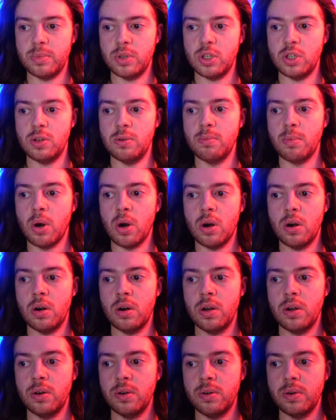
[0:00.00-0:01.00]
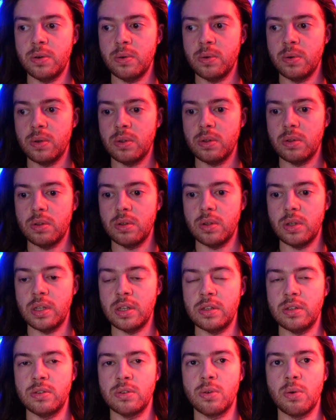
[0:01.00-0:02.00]
tomorrow
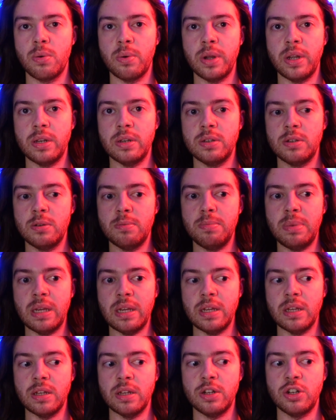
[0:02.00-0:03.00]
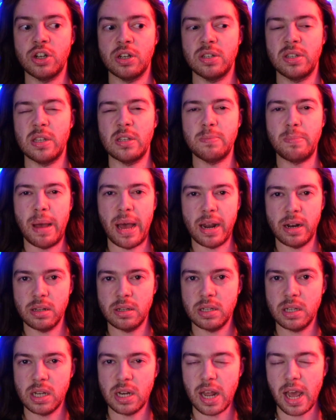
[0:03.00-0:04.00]
is going to be just as bad as
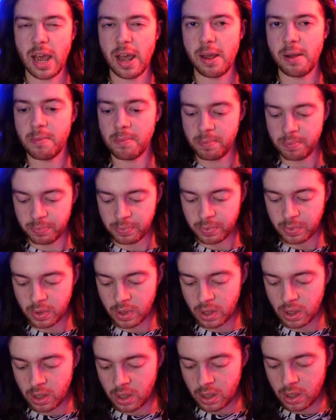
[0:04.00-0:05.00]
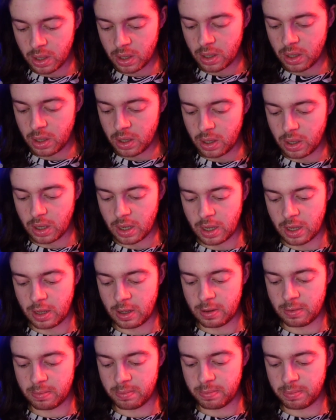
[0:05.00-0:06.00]
today.
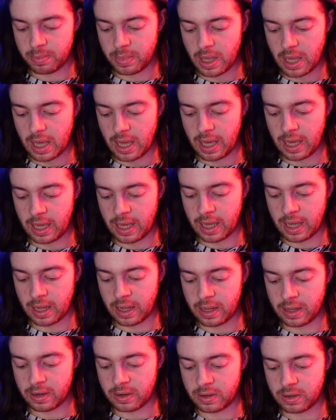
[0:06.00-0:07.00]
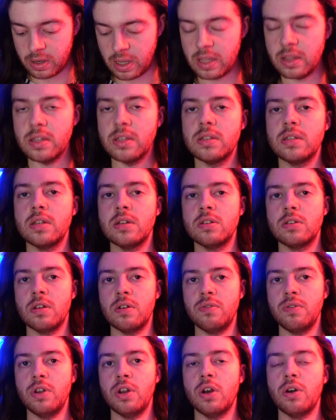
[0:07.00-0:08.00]
And in the sense
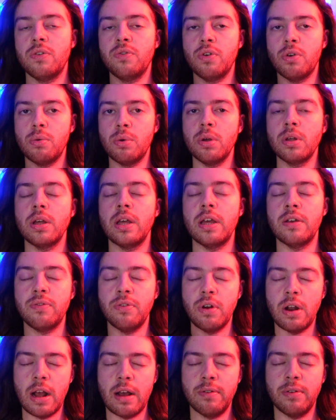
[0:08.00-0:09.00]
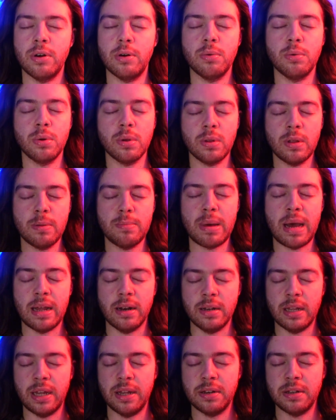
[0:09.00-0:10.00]
of, you know, if you're having a really bad
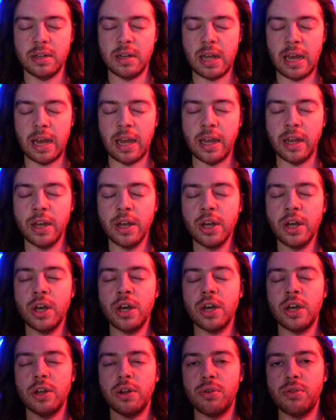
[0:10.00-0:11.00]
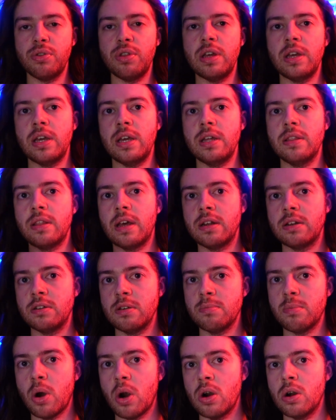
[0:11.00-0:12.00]
day today, you're thinking that
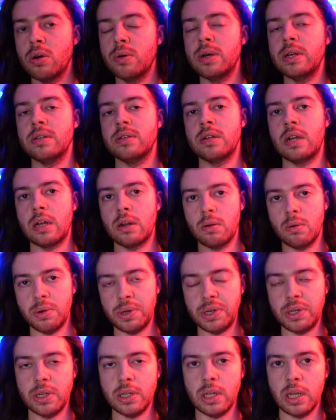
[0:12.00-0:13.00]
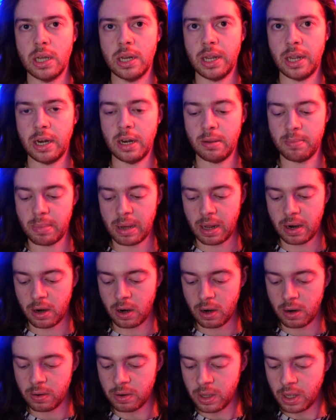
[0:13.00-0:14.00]
tomorrow is not going to get any
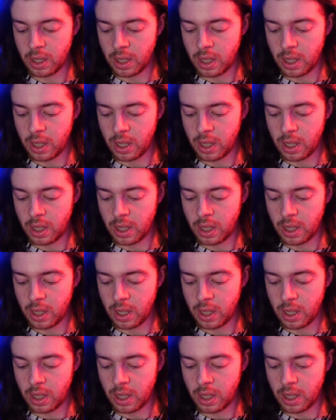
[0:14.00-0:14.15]
better.